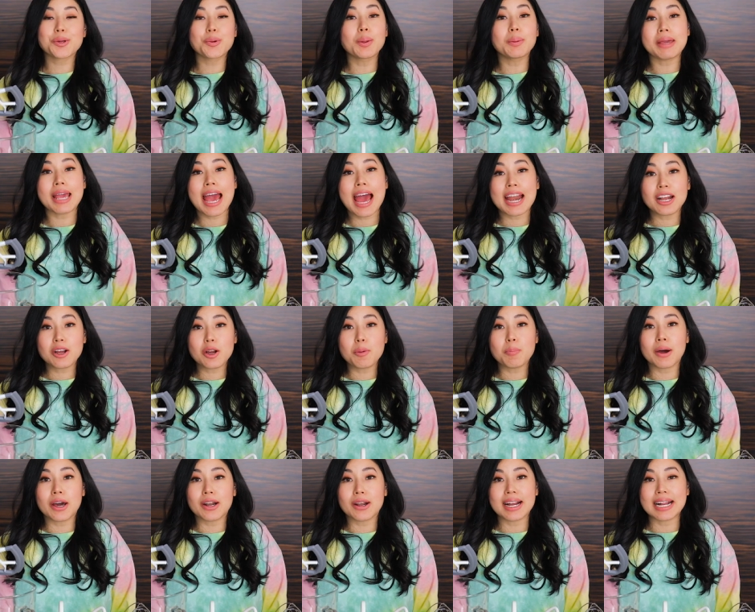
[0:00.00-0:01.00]
So we'll be adding our
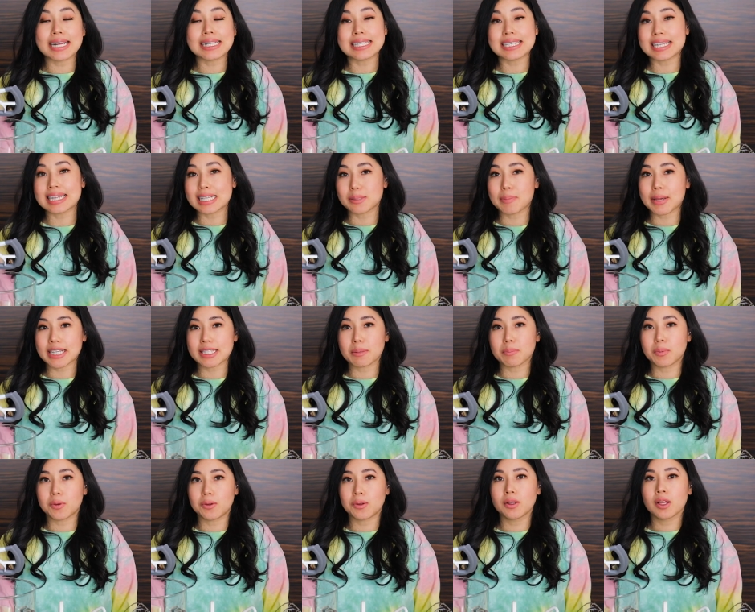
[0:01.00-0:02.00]
butter into this
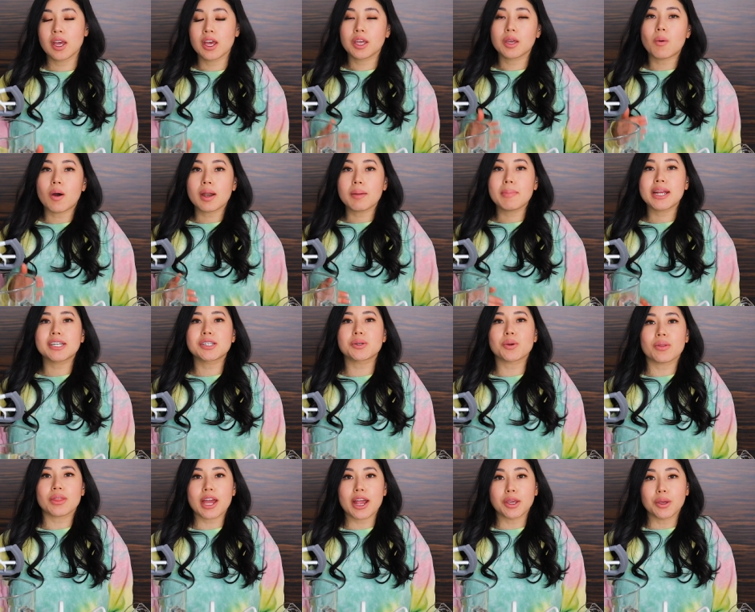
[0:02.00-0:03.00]
mixing bowl. You wanna make
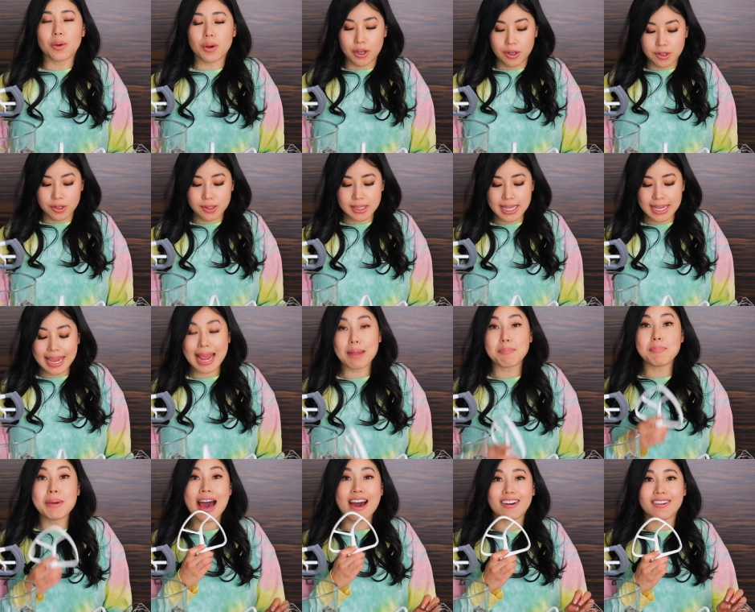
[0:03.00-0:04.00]
sure that you are using
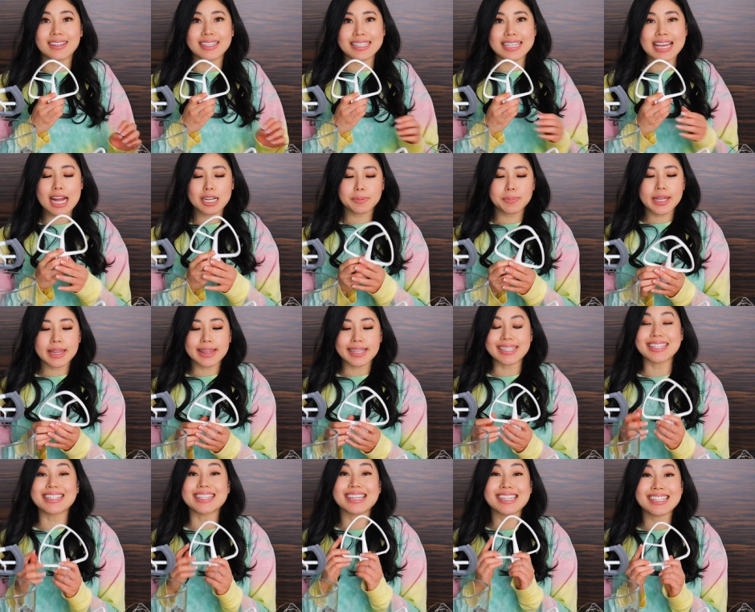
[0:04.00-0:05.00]
a paddle attachment.
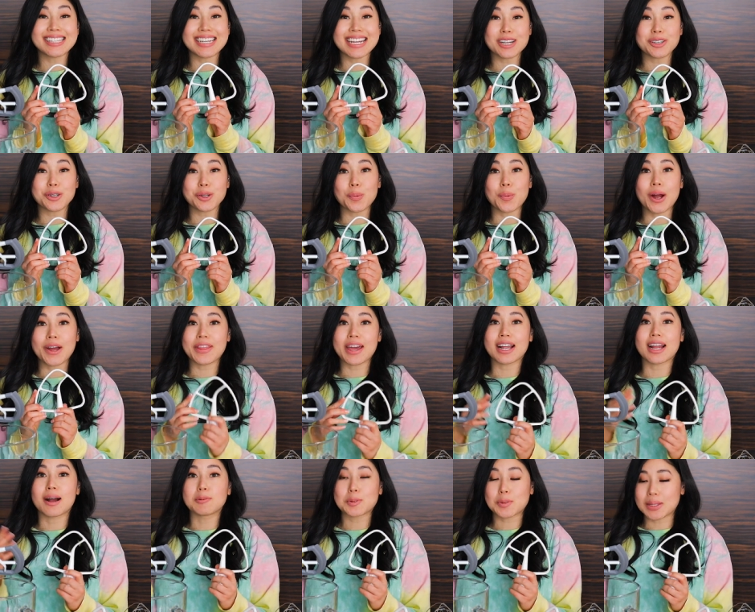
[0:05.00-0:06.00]
This is the standard one
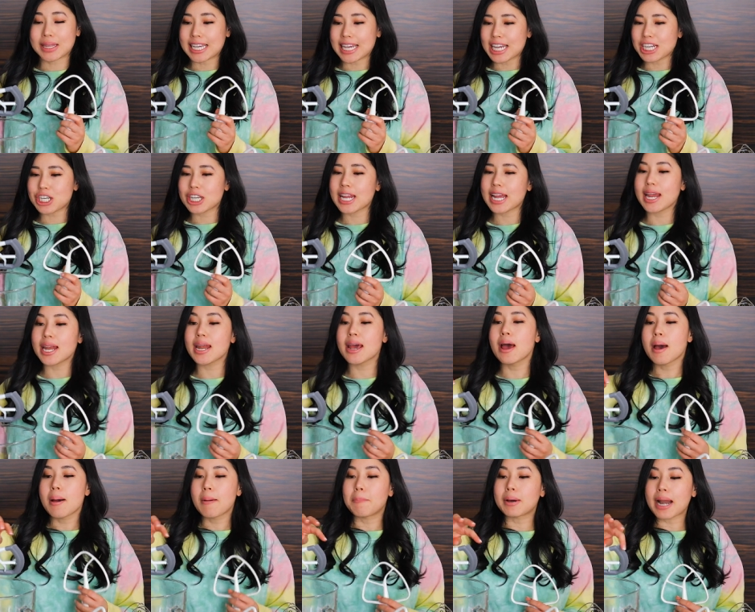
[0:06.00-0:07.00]
that comes with the KitchenAid,
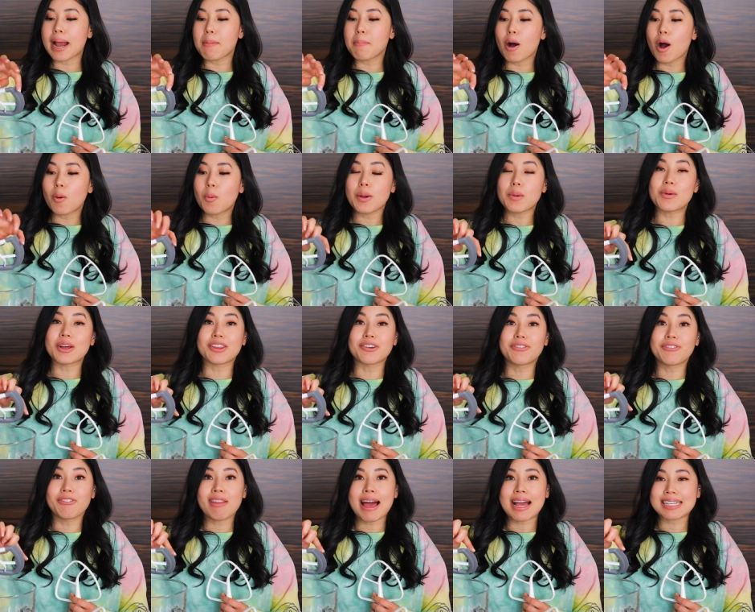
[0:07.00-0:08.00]
but I bought one with a
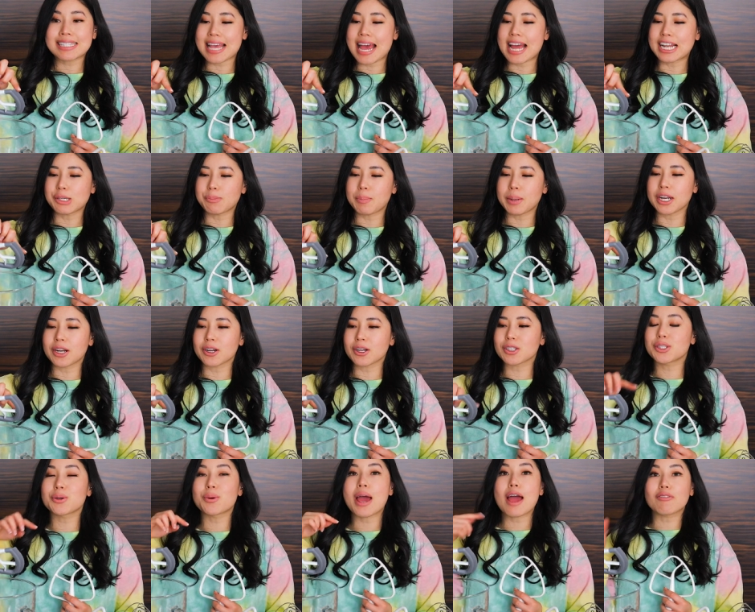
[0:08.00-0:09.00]
flex edge beater,
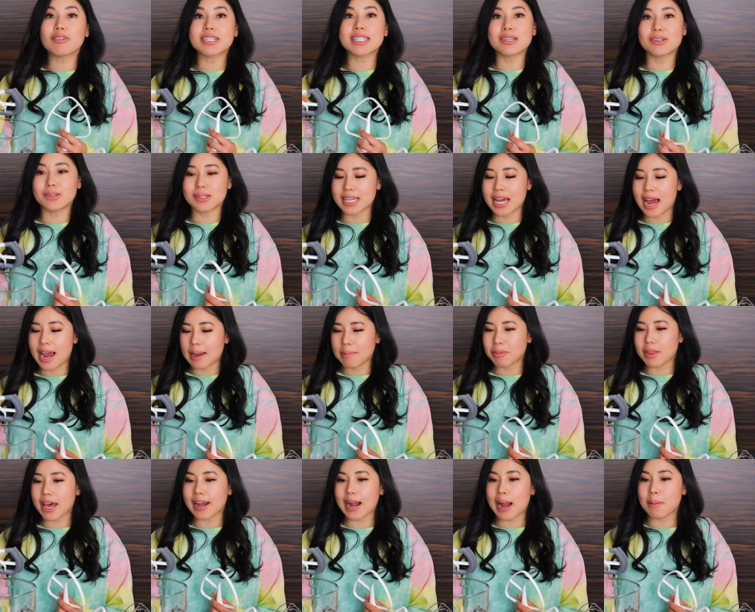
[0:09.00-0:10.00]
so every single
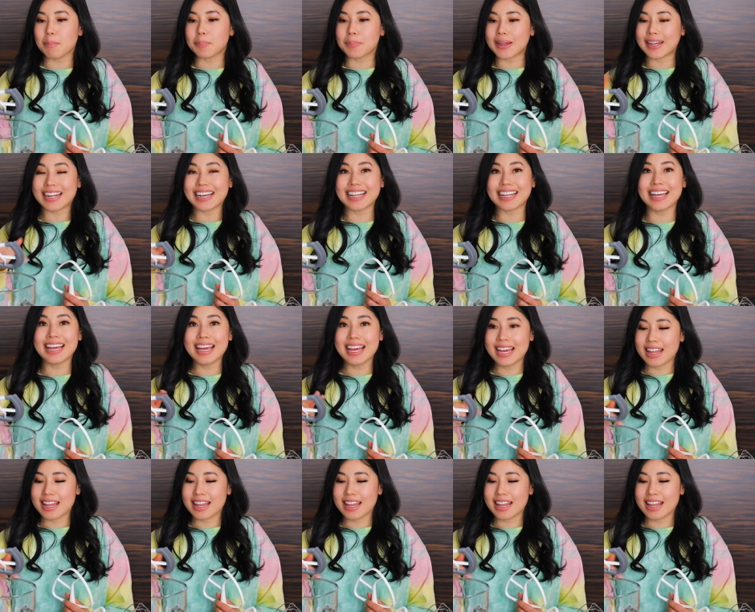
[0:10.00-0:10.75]
time that I'm beating